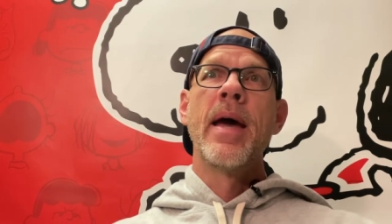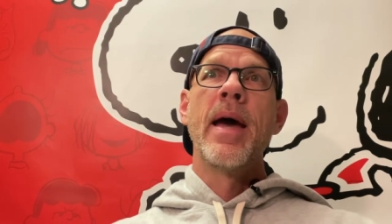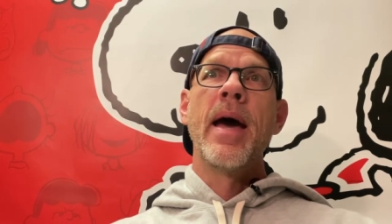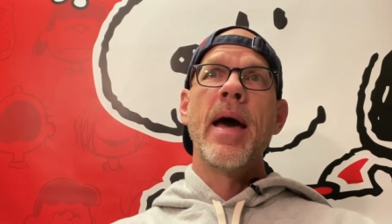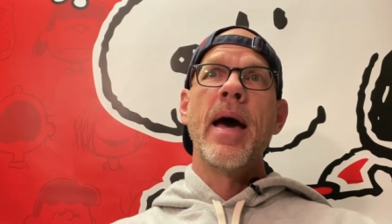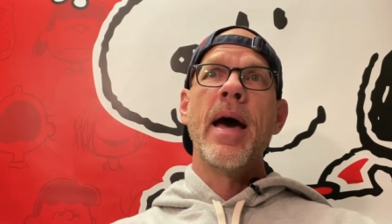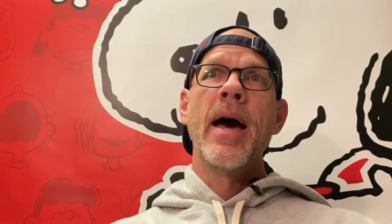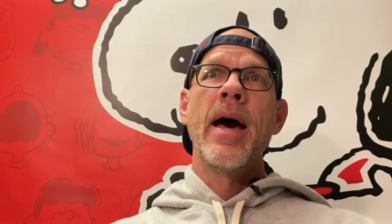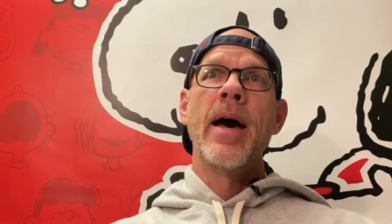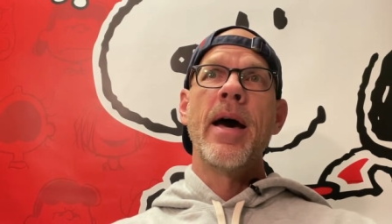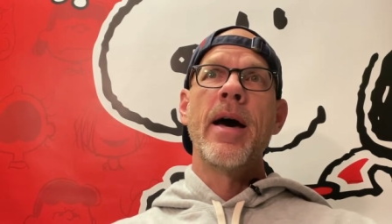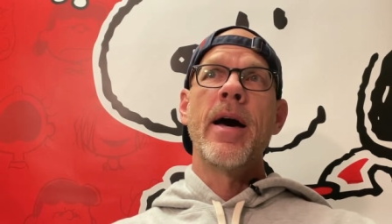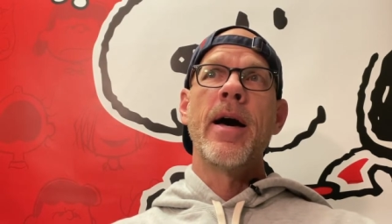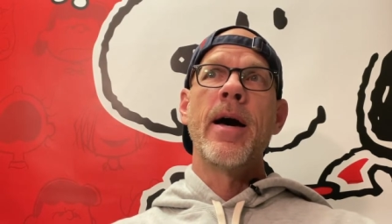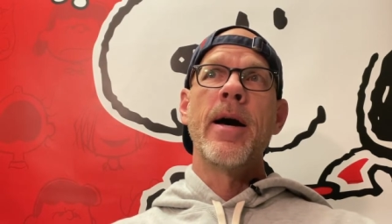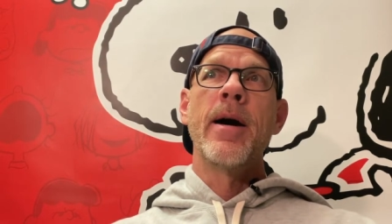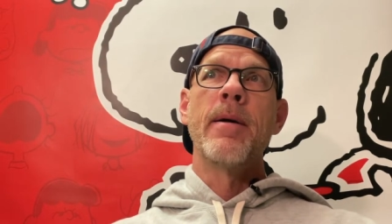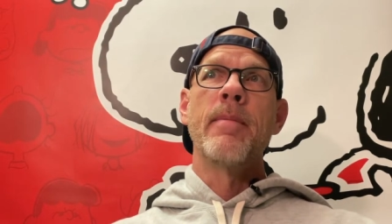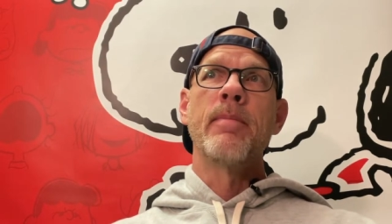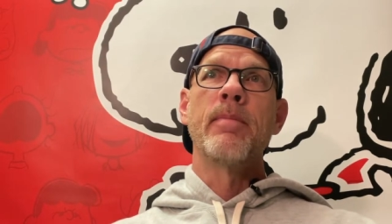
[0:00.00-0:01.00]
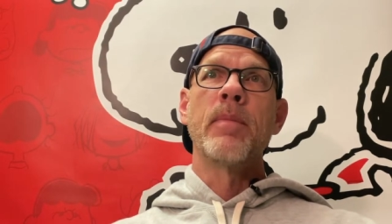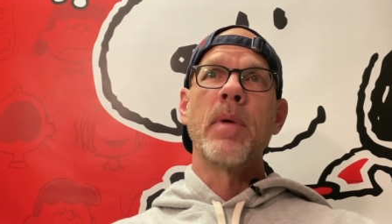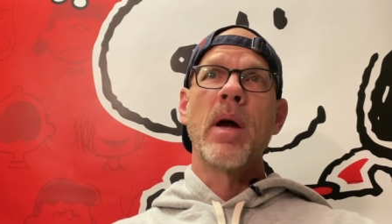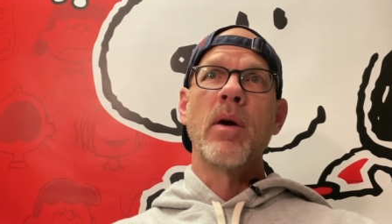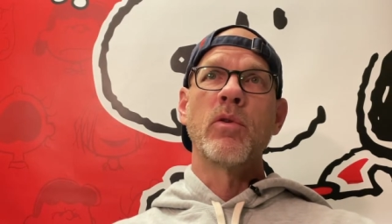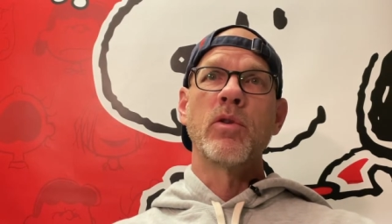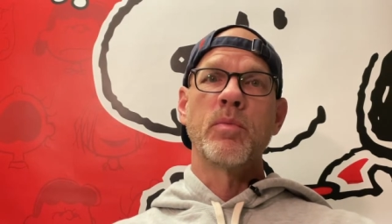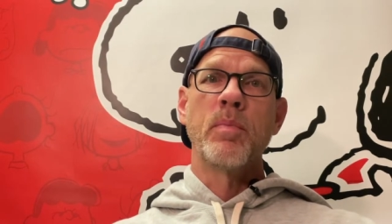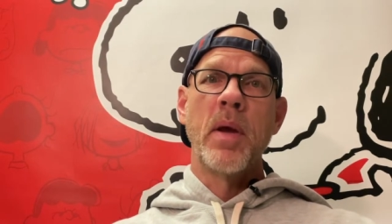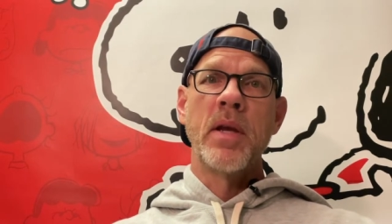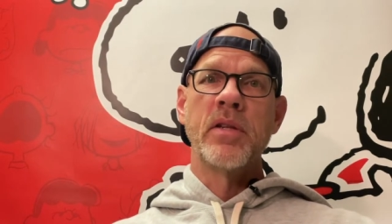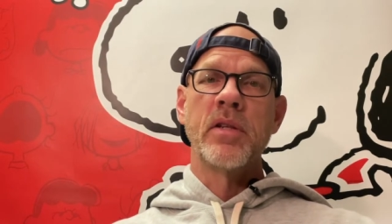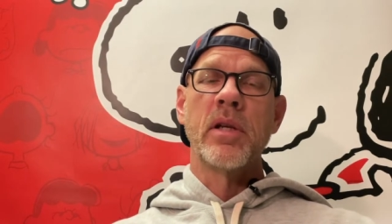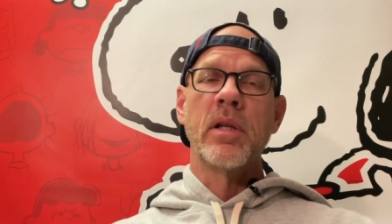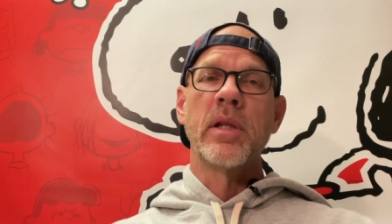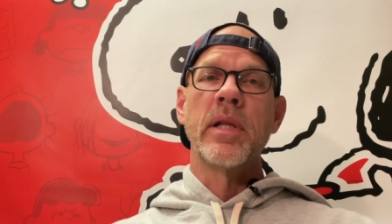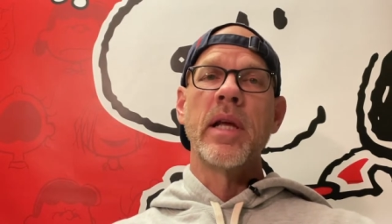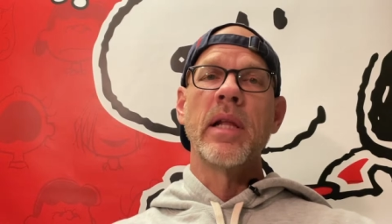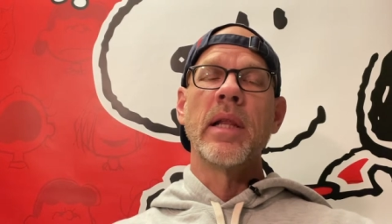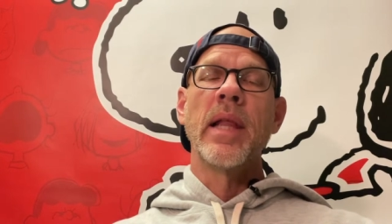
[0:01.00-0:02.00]
Um, I was
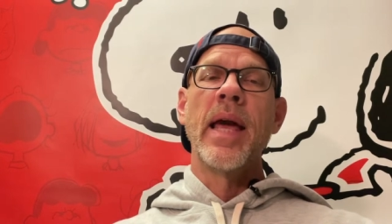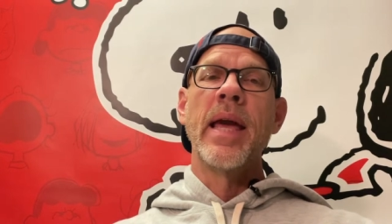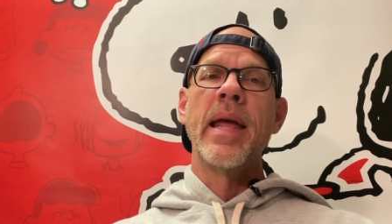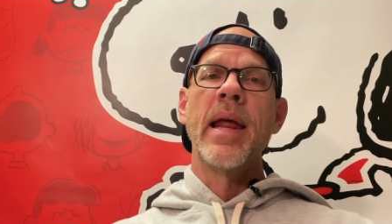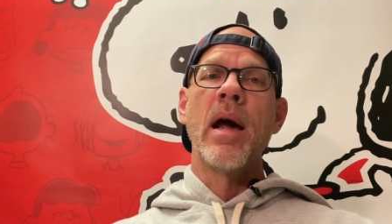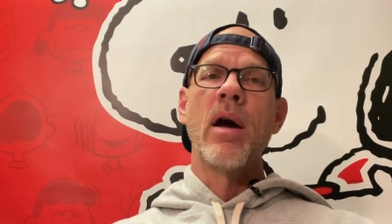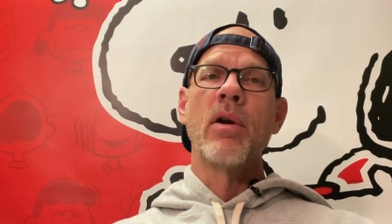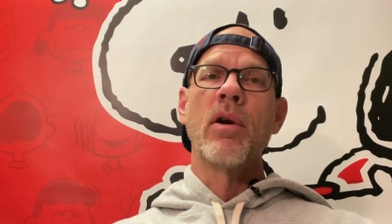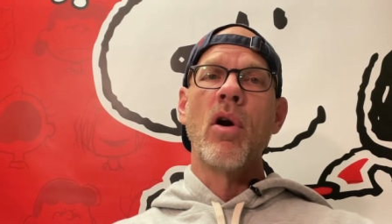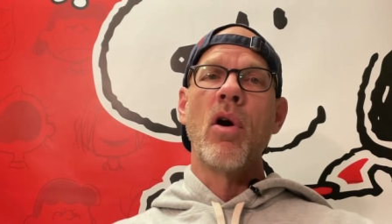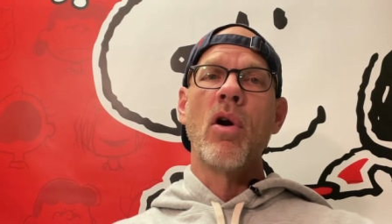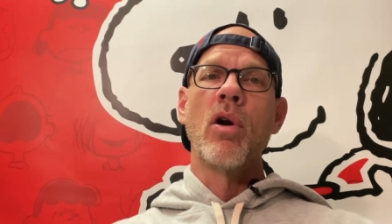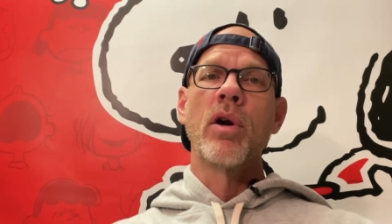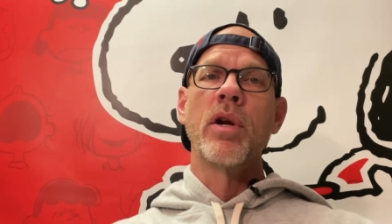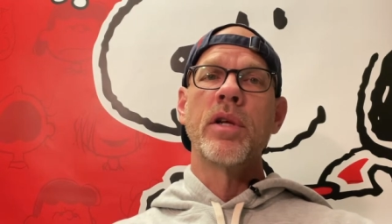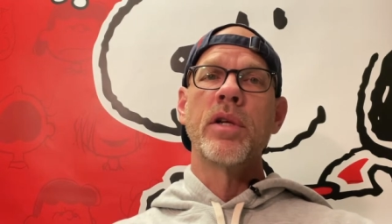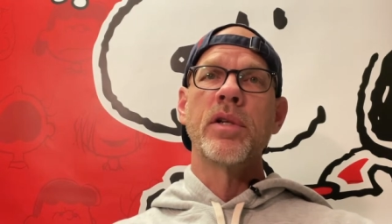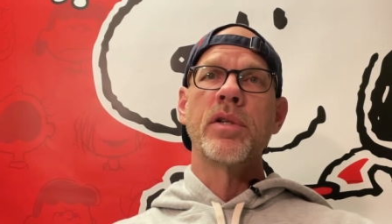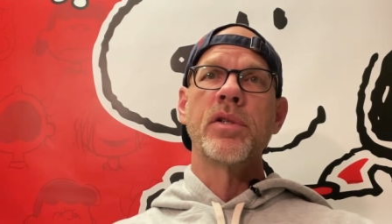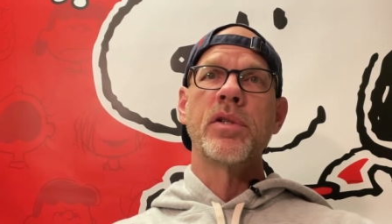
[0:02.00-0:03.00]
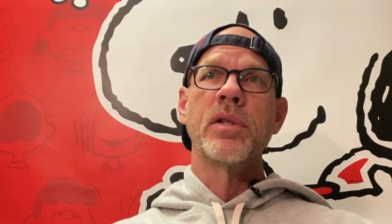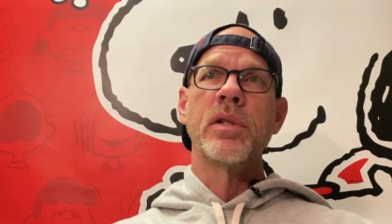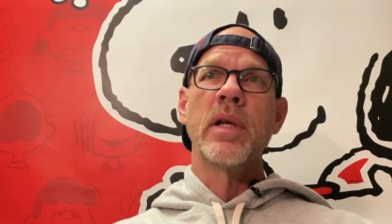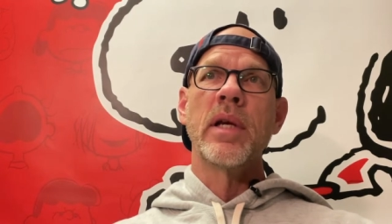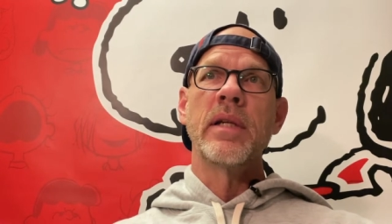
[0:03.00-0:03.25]
basically a layout artist,